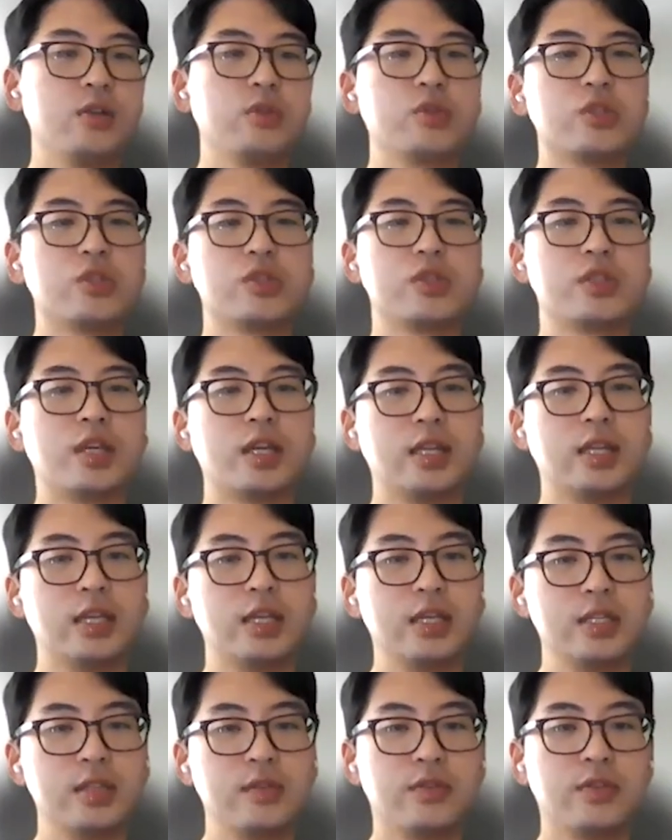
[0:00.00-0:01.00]
hey, let's just take it
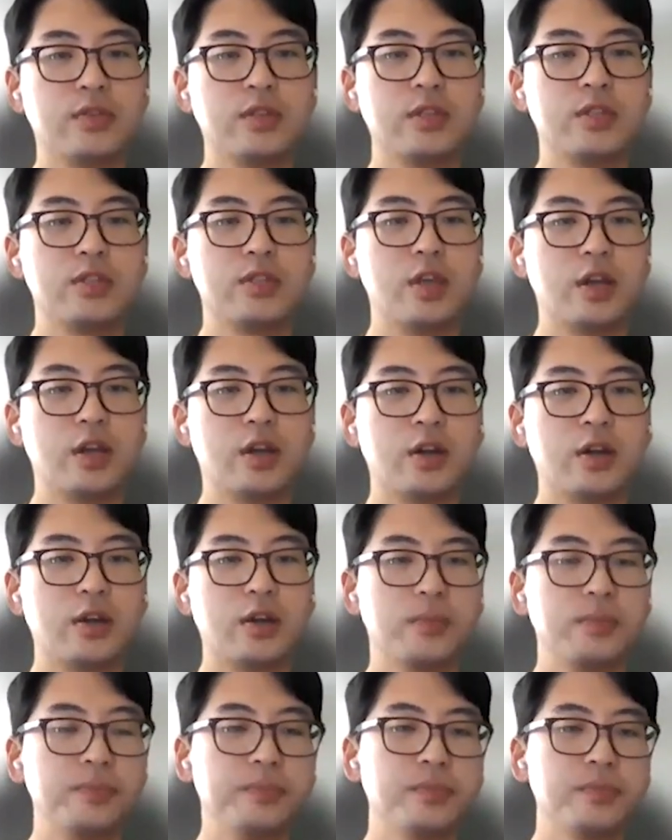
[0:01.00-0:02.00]
easy for this
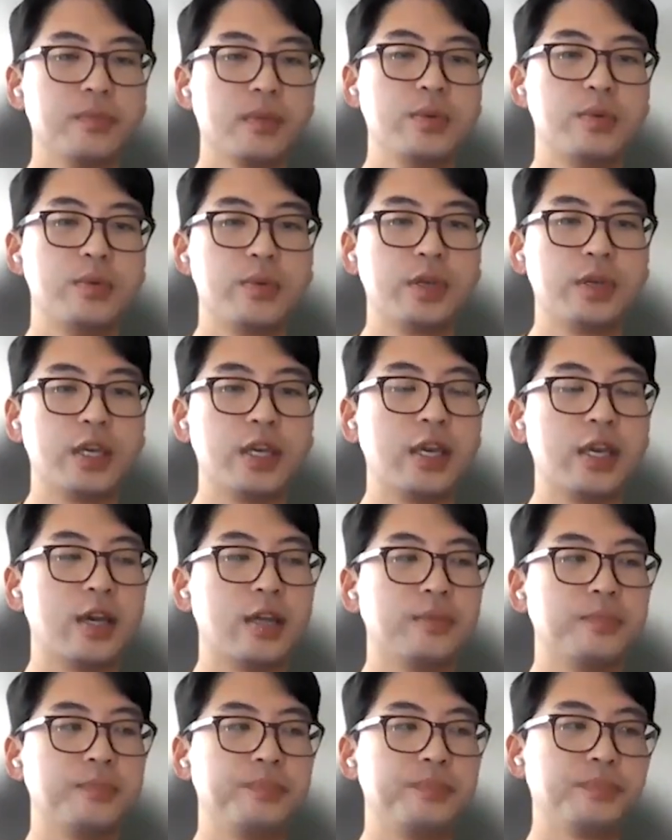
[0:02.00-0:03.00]
year, see what we can
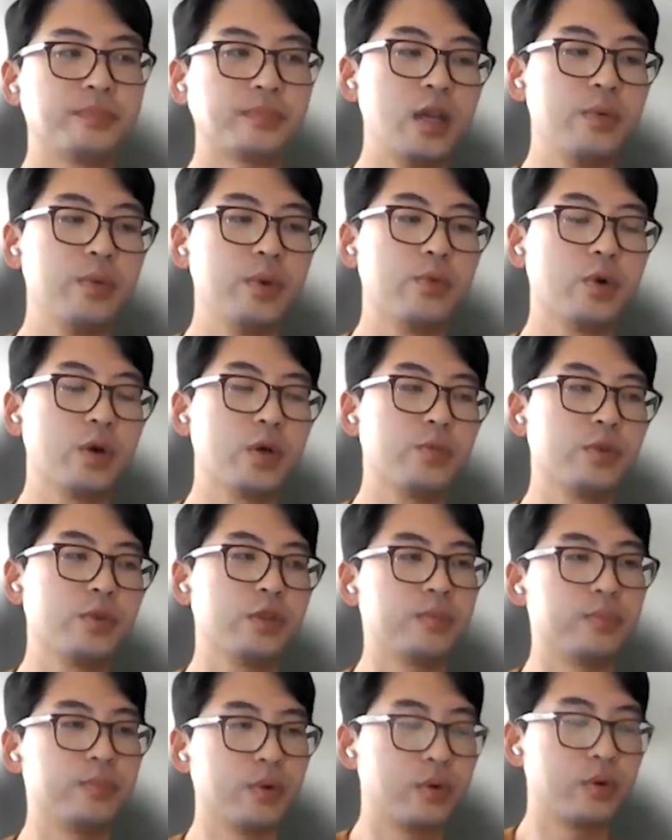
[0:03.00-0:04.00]
get. And we worked
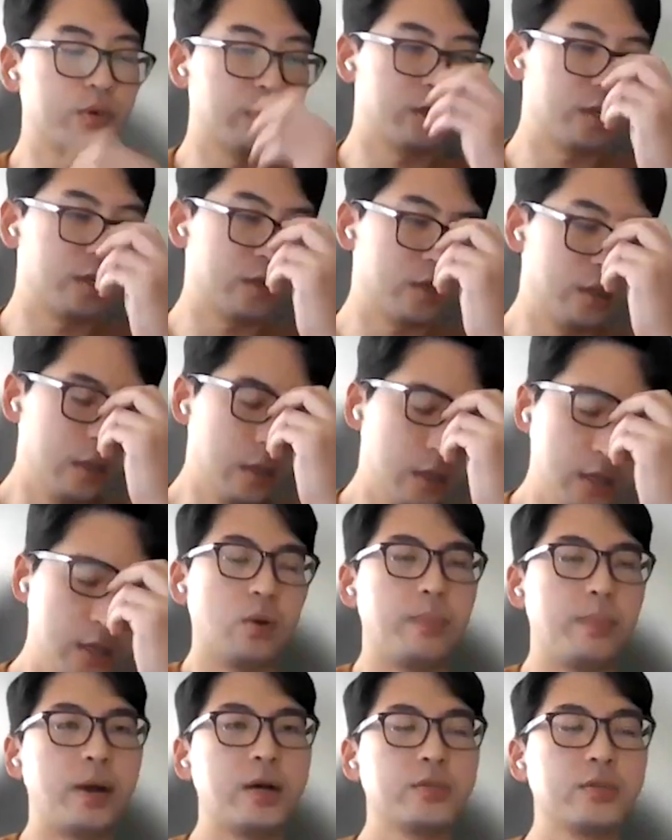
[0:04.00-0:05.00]
with the broker for
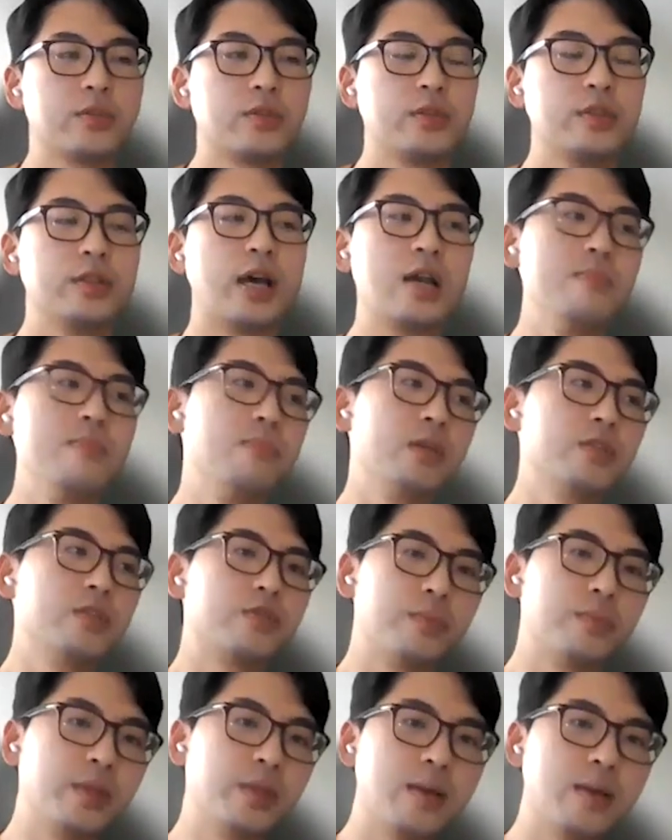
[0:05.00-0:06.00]
about nine months
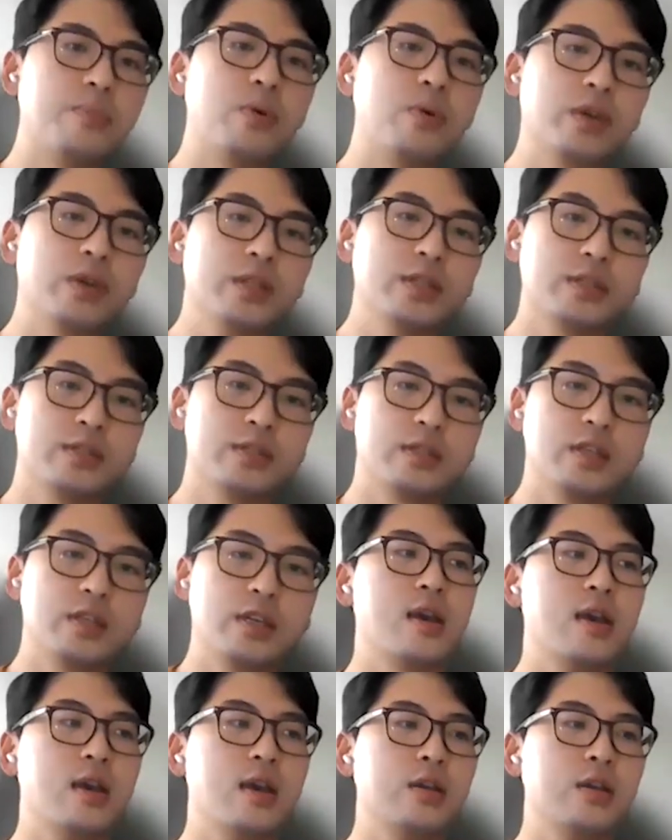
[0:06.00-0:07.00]
from that point.
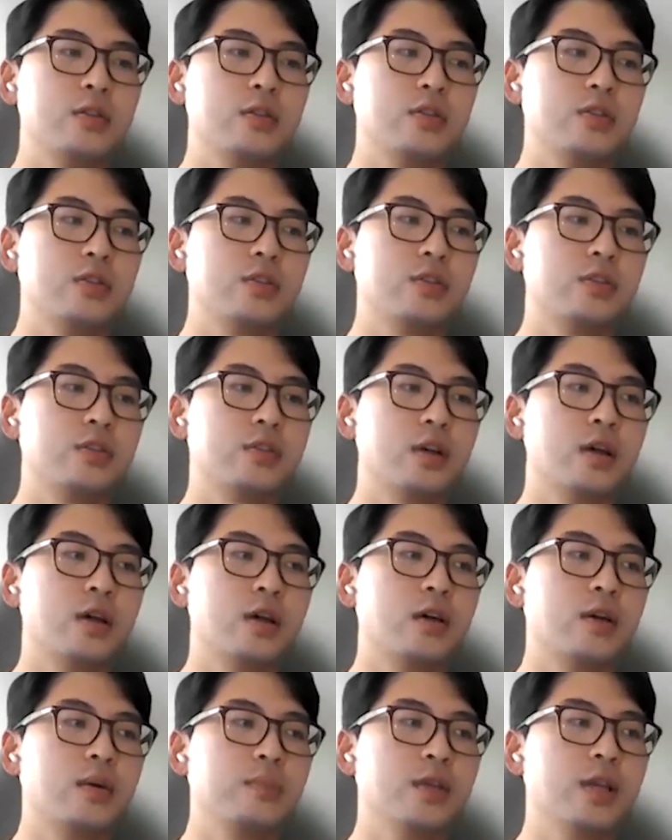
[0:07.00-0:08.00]
And
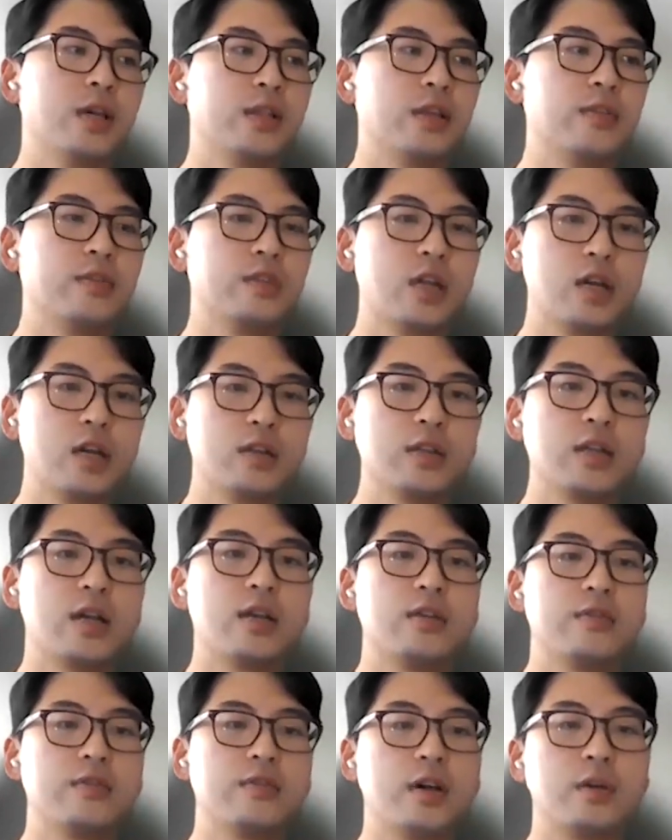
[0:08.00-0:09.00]
um, yeah, they've ca-
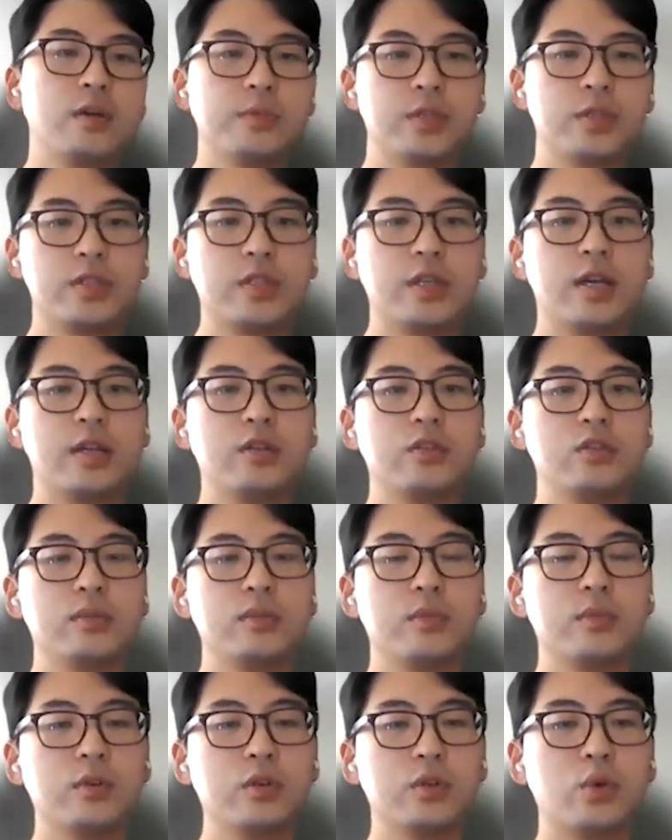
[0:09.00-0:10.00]
kind of helped us get into
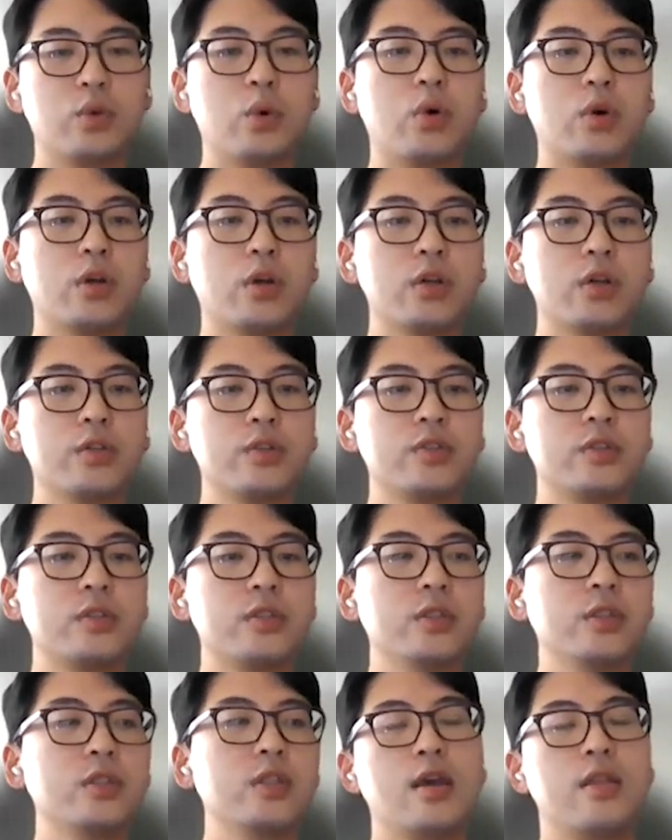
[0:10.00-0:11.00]
more
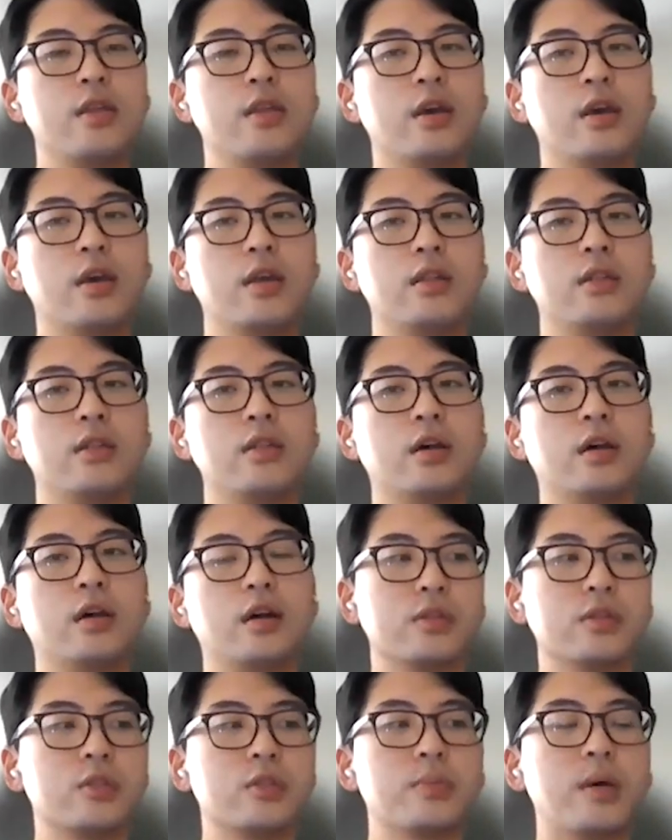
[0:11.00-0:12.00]
doors. And then
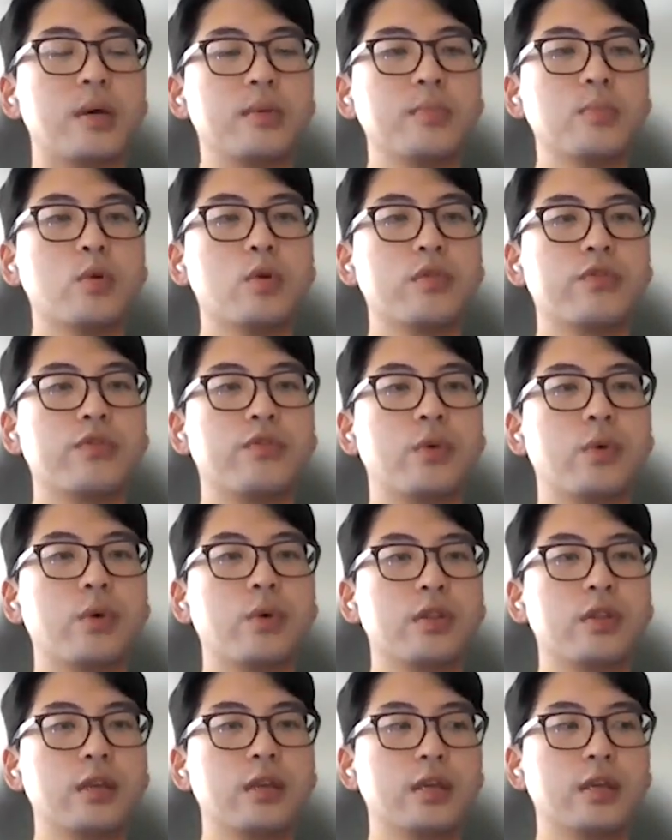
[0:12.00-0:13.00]
this is probably more
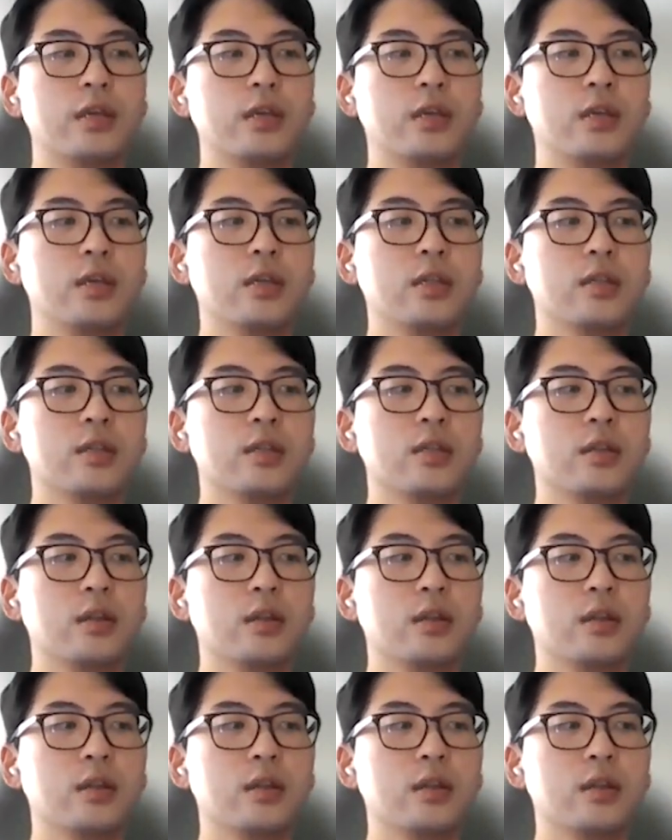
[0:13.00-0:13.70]
for the